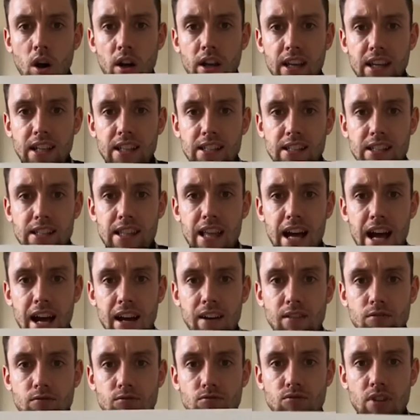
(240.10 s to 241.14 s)
is that
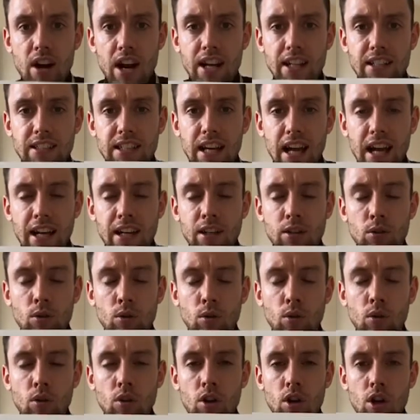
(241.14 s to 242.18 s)

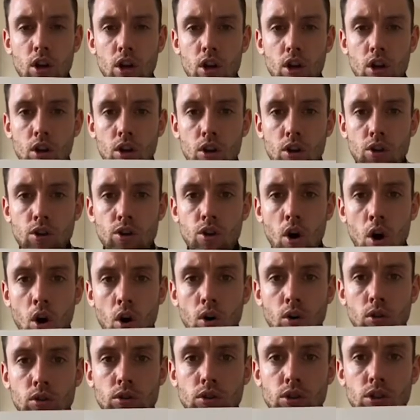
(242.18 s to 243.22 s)
rectangle
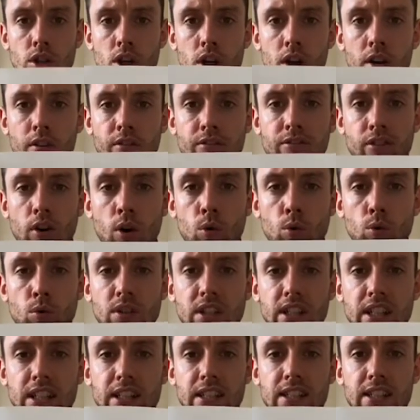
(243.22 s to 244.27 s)
not
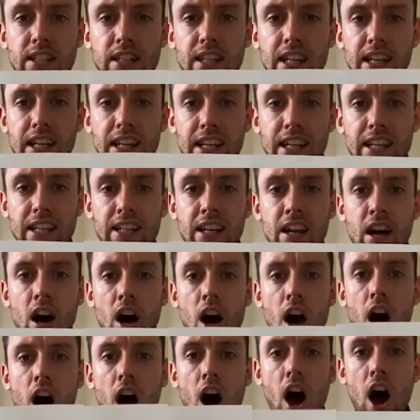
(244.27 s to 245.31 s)
folded in
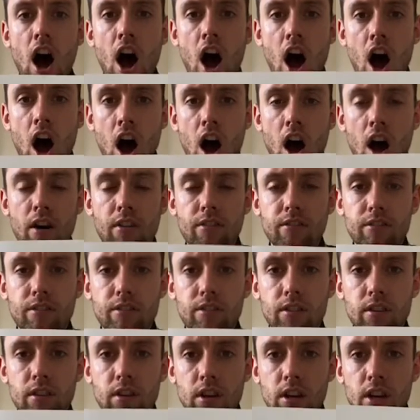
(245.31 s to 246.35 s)
half?
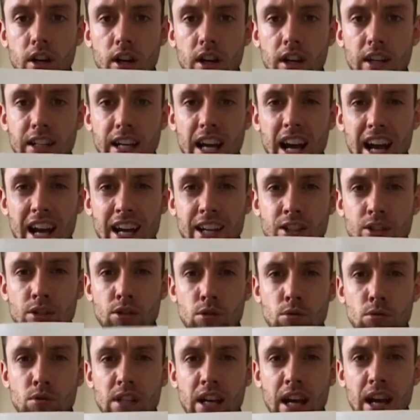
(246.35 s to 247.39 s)
Can
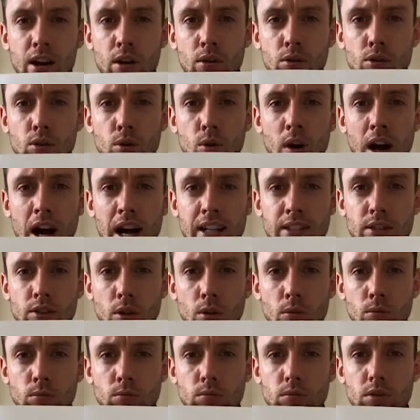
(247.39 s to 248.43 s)
you tell your
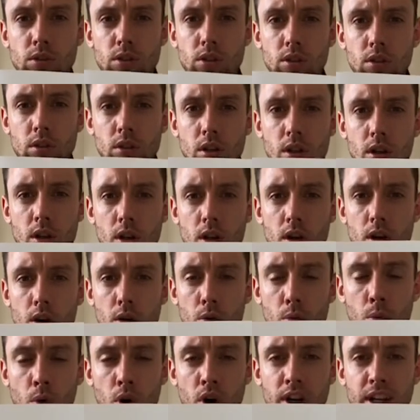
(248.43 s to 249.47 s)
adult?
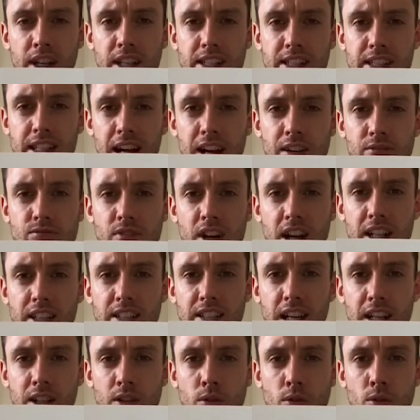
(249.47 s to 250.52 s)
Why is that
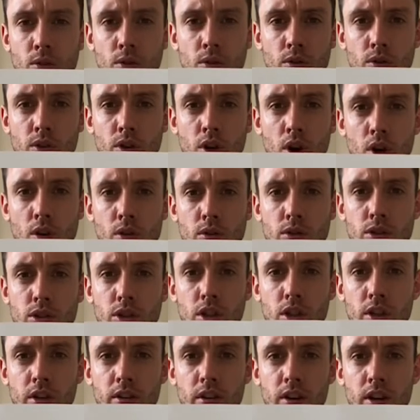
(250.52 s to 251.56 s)
rectangle not
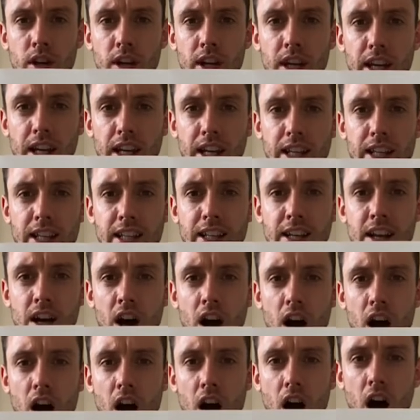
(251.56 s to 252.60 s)
in
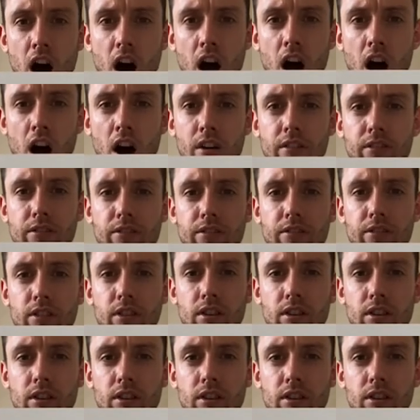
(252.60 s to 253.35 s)
half?